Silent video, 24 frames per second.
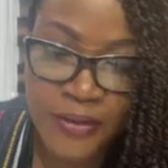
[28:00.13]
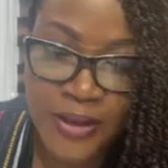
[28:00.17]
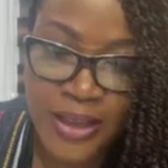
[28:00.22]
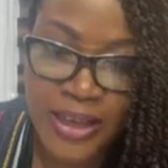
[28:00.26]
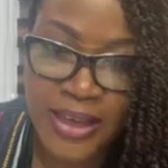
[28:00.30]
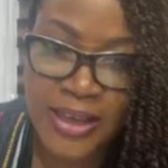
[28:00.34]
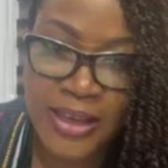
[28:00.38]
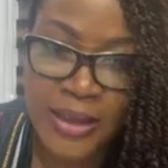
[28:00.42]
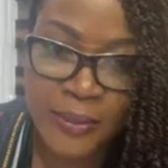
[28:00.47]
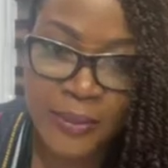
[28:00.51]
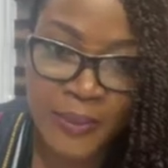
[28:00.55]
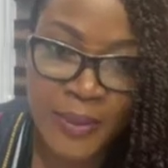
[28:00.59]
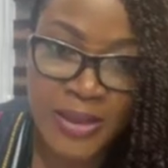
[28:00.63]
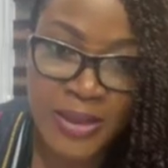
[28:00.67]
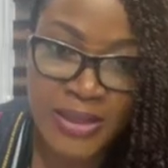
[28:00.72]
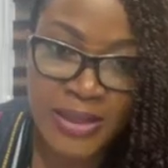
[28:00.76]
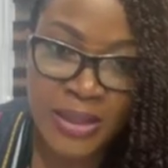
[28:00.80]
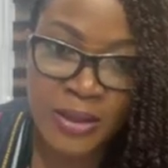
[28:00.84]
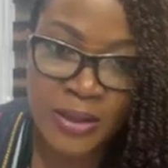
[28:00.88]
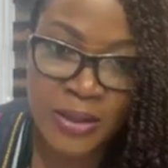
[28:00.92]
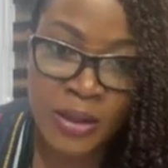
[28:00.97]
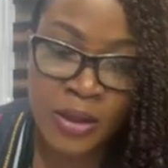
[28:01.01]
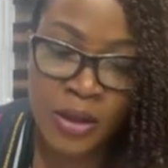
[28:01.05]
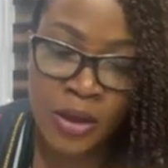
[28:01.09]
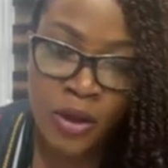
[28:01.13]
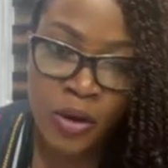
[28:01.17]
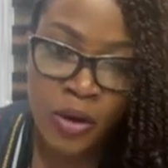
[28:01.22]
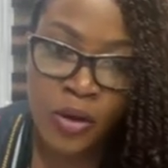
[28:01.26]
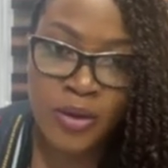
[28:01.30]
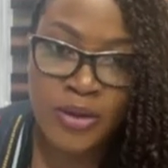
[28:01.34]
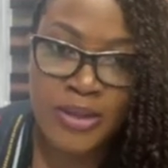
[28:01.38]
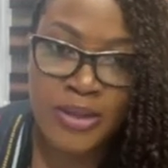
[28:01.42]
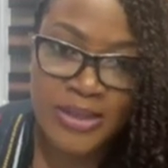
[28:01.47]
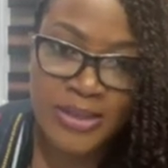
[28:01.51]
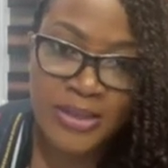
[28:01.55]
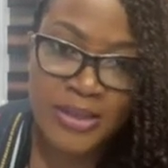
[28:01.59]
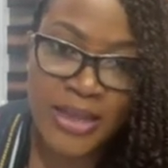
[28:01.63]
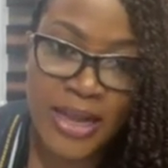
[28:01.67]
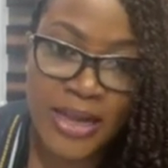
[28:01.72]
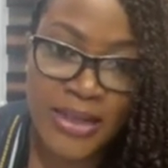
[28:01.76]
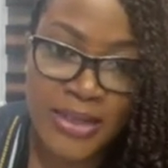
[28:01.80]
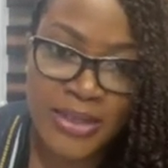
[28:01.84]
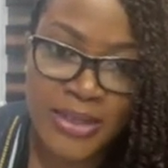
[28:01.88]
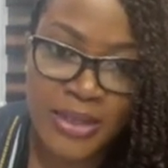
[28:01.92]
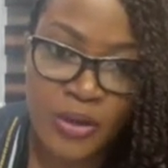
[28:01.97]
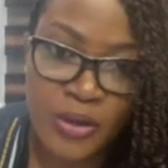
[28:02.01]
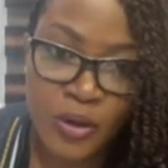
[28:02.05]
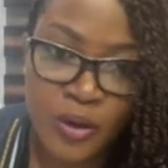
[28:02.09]
like a basic
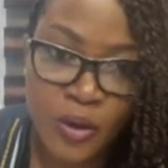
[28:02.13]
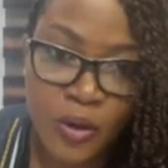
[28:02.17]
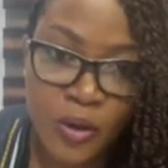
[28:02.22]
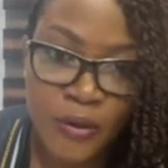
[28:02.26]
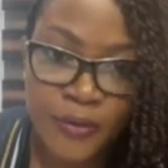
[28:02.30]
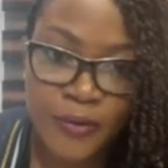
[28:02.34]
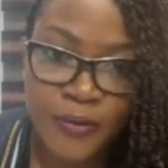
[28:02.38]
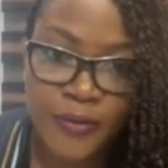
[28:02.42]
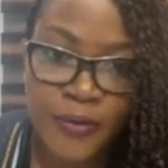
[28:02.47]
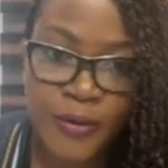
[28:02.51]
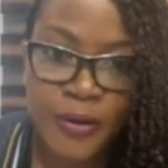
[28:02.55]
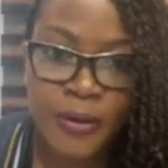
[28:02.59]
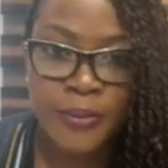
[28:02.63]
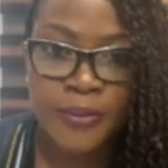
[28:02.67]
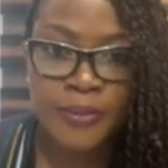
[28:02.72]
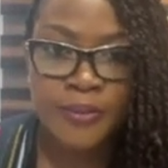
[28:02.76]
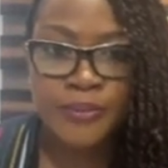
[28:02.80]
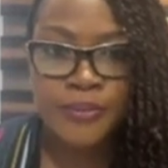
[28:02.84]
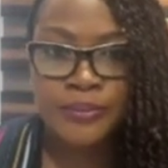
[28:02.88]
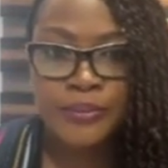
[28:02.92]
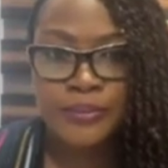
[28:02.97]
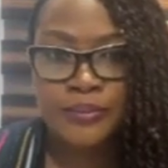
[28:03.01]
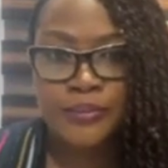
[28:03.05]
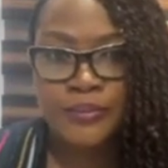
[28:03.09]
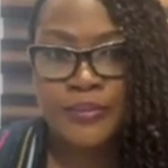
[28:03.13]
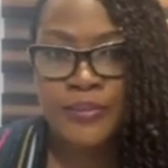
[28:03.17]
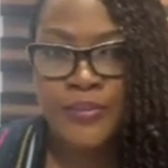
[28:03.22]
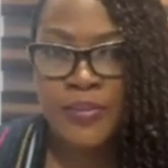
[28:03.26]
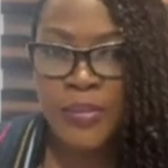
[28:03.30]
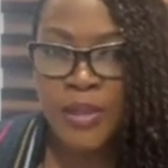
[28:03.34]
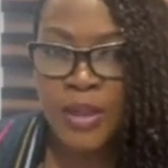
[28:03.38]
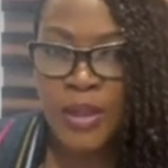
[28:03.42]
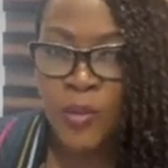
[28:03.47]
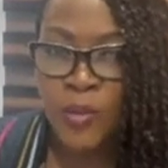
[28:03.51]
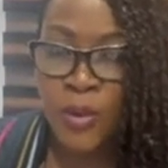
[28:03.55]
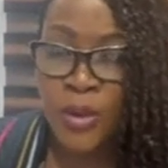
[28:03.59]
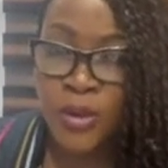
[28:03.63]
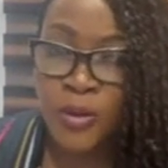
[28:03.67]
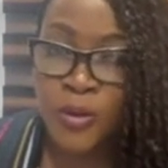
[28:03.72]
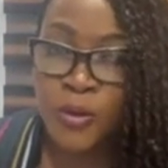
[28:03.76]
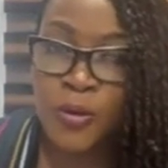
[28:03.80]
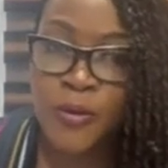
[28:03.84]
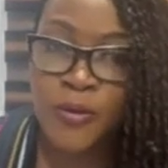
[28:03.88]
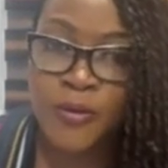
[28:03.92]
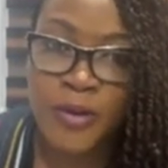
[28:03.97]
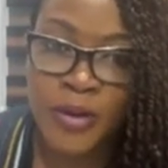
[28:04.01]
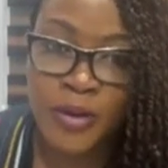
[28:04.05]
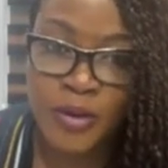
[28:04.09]
understanding of what the
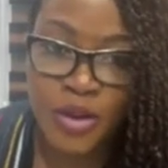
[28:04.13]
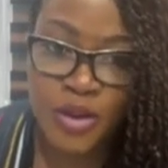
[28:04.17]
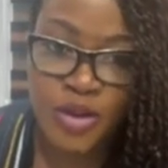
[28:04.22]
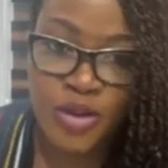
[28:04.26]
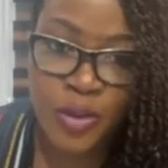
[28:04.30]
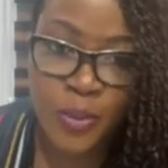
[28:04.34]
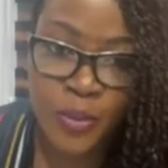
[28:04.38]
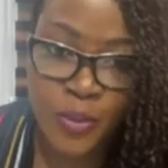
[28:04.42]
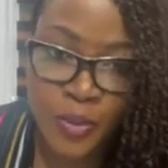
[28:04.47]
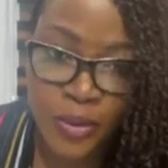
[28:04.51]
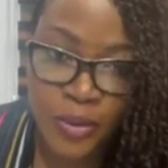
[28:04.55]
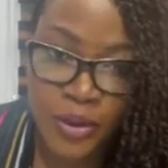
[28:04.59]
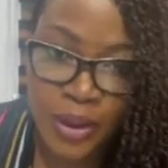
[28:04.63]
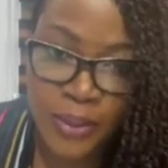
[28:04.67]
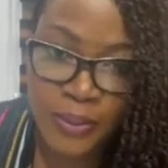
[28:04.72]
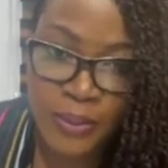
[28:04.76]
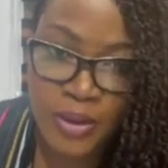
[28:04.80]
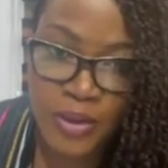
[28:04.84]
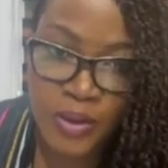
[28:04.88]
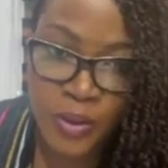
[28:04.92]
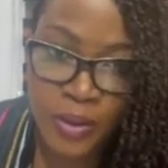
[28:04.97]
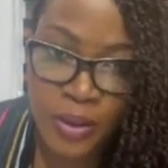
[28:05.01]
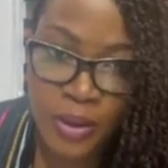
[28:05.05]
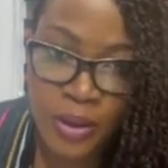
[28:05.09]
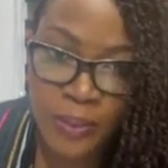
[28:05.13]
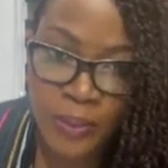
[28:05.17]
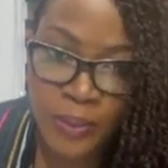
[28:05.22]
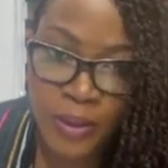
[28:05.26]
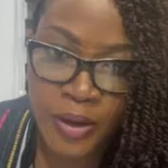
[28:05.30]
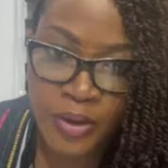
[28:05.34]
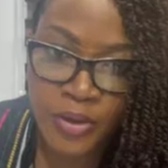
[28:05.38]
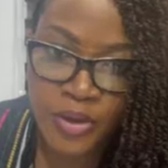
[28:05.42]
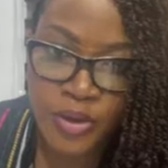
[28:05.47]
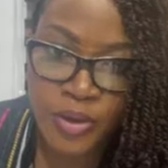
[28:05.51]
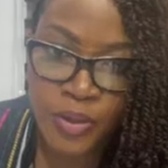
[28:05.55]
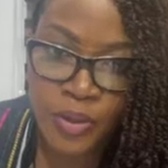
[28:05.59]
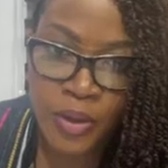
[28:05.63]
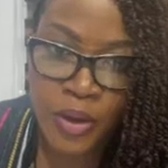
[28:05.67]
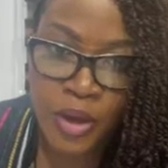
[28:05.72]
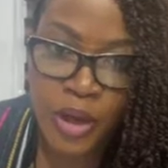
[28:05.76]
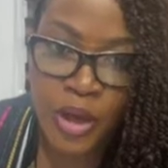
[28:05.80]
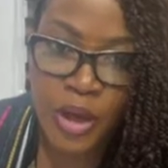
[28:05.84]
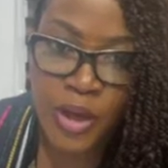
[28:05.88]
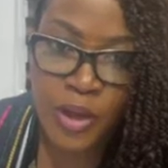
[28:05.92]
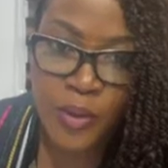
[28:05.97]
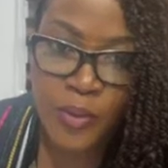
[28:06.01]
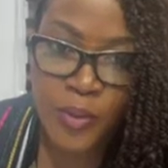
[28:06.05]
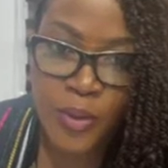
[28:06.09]
whole foundation program is all about, so
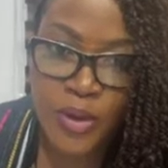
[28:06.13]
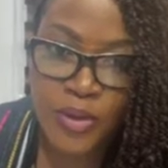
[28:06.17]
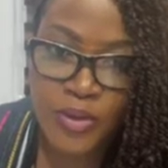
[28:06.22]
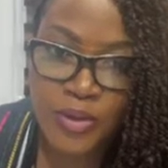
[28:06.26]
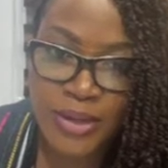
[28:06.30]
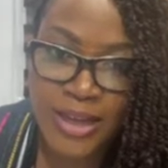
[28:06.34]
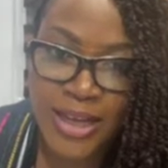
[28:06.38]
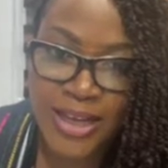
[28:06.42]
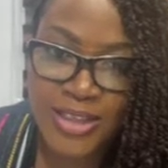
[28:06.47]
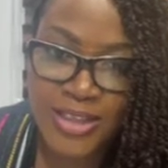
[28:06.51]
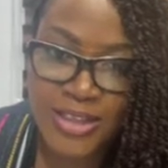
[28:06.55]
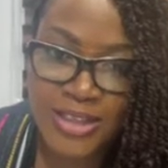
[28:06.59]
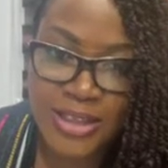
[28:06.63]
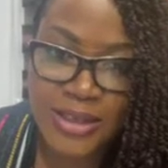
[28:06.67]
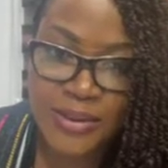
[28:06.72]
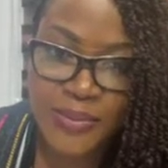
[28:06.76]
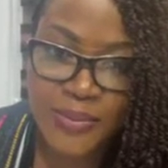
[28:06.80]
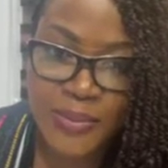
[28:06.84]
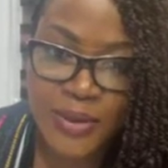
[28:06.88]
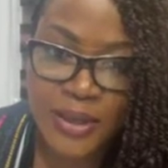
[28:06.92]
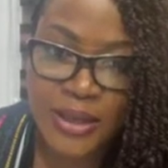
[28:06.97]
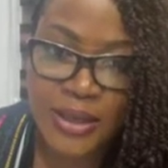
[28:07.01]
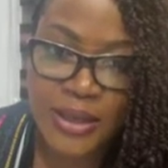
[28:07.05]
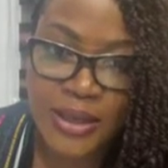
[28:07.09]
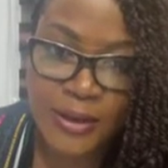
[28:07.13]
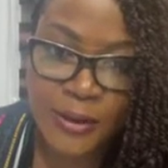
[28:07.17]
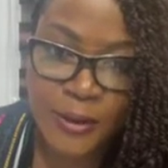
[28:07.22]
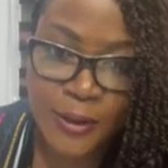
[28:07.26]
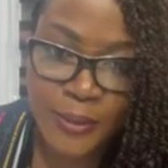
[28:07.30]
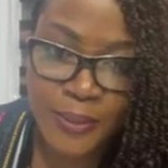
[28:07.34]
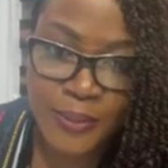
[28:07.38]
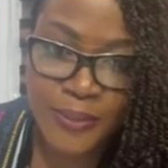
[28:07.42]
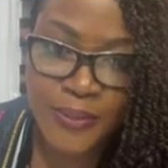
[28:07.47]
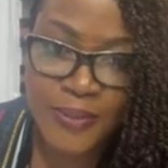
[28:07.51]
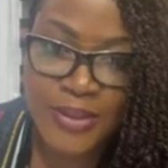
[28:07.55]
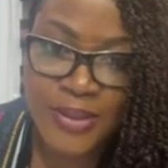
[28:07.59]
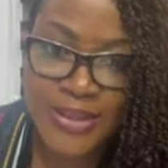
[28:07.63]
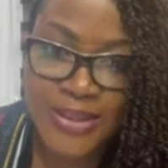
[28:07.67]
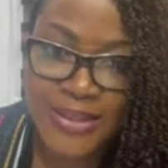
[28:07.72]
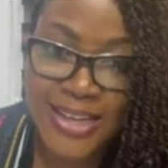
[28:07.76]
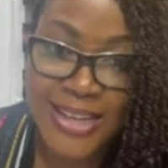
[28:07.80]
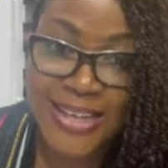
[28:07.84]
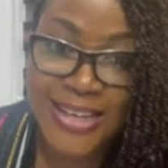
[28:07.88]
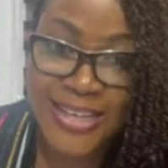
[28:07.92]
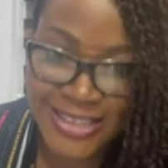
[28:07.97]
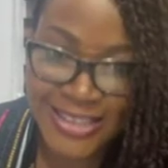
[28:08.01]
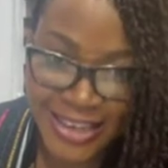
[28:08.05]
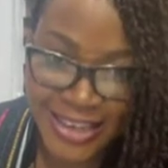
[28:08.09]
we could actually be
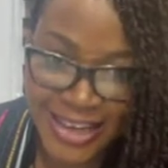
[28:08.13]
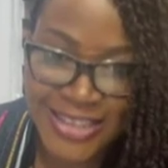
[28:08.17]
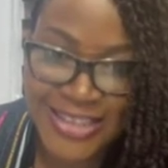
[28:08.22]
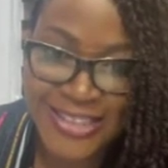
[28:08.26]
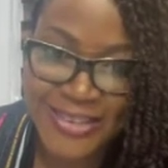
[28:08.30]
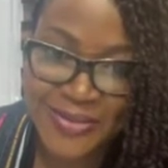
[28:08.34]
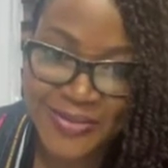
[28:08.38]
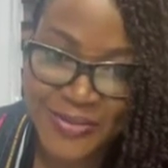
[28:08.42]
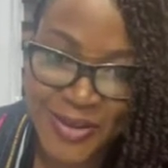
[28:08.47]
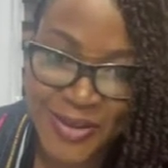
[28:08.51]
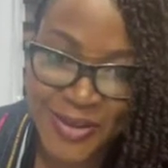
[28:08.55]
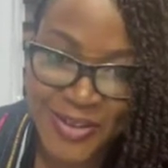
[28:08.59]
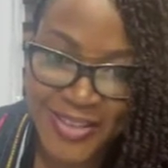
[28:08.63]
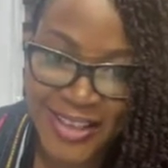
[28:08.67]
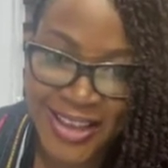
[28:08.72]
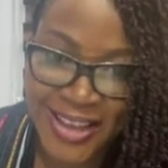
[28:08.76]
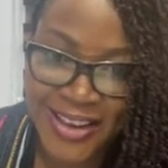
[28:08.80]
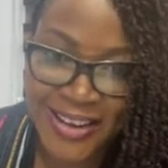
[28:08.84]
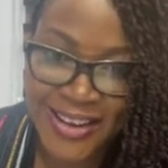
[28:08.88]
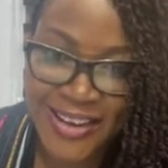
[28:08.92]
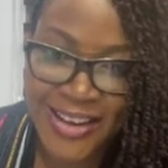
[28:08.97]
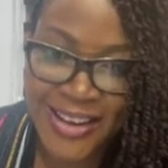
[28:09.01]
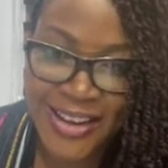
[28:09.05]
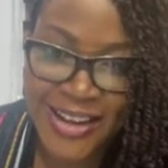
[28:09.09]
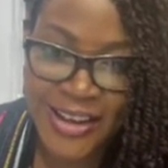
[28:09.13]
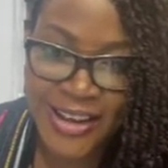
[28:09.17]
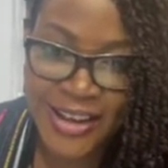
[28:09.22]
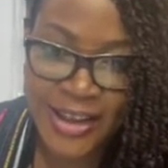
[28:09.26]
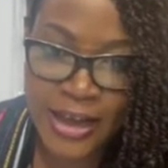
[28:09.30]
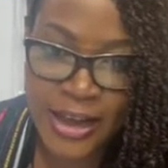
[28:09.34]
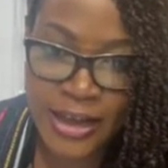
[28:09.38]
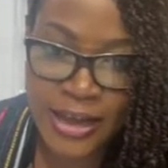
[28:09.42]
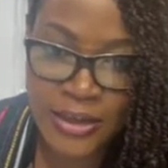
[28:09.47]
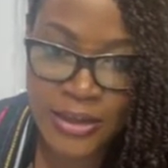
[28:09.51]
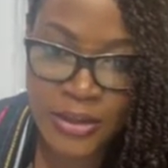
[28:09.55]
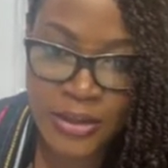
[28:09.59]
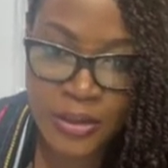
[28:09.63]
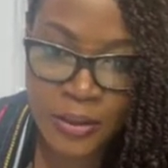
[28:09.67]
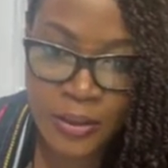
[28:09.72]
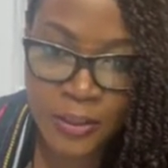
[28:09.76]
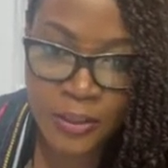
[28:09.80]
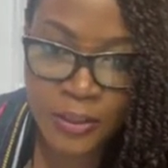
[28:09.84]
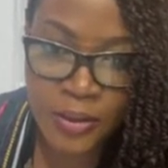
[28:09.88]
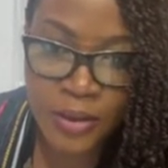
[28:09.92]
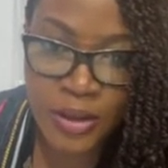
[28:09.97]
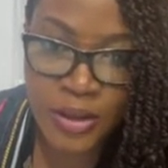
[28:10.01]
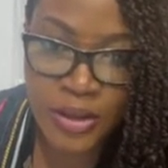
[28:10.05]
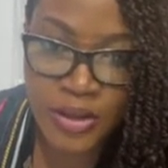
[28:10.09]
sanitized about that. And
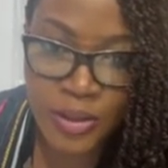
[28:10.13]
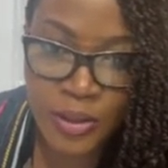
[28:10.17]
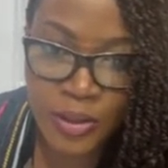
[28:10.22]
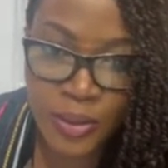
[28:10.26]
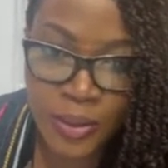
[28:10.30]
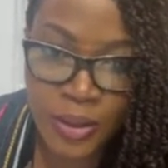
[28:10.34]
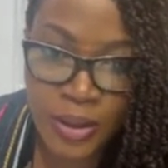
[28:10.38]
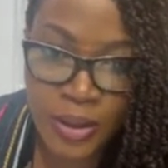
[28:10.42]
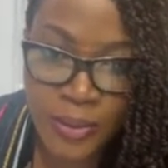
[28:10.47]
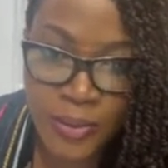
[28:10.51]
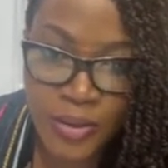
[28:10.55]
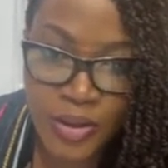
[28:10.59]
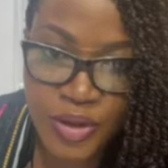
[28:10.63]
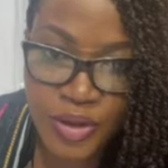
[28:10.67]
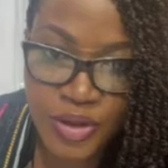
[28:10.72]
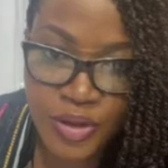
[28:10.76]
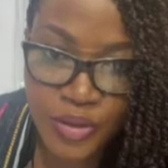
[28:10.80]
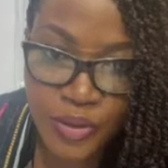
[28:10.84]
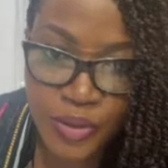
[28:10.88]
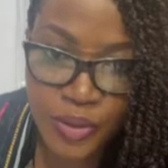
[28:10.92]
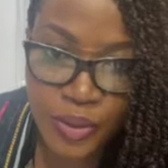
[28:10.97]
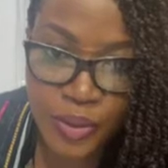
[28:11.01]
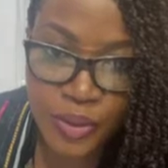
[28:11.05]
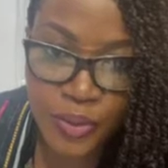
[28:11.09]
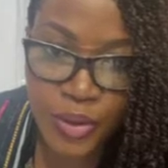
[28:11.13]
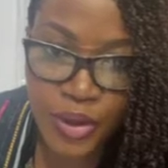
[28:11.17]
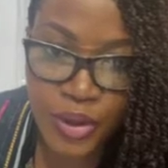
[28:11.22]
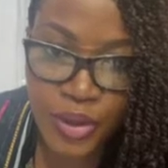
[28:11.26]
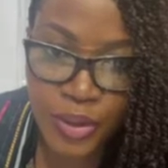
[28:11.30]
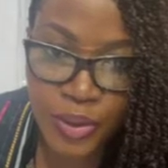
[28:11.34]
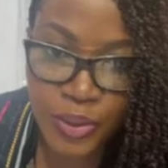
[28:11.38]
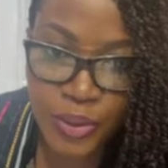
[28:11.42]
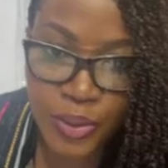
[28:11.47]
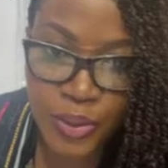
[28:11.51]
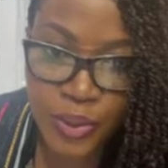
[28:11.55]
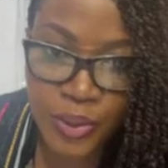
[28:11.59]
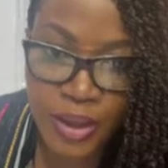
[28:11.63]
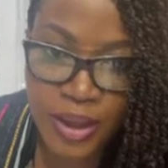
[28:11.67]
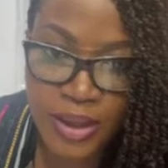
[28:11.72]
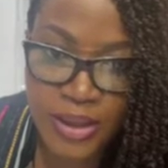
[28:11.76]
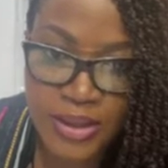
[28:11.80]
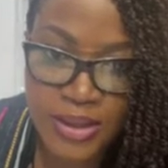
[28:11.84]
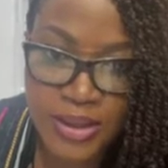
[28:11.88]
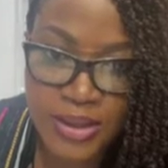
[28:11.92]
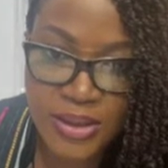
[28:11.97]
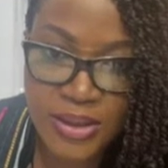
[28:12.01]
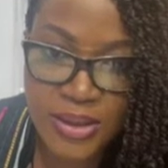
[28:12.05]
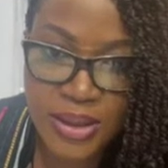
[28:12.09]
okay, so let me just read through
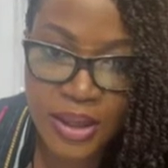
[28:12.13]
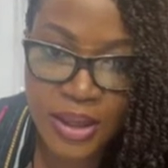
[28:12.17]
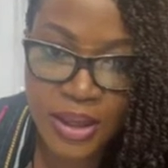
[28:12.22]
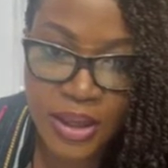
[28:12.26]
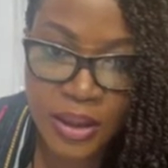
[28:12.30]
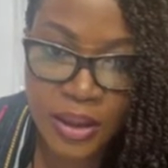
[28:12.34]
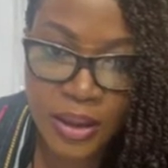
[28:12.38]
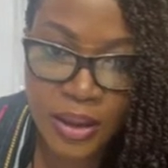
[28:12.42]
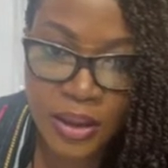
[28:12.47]
and see.